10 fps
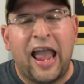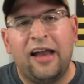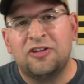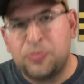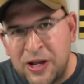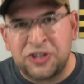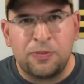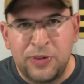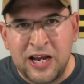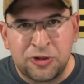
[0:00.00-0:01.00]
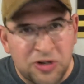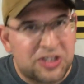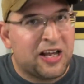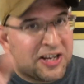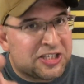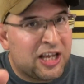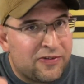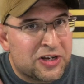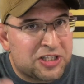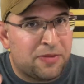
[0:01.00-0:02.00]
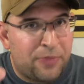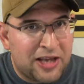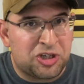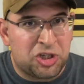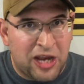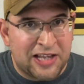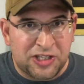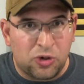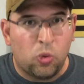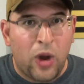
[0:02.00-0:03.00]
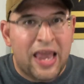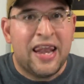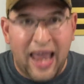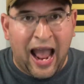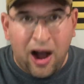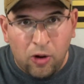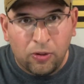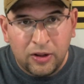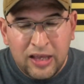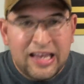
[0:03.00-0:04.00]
Spencer Petras does give us the best chance to win now.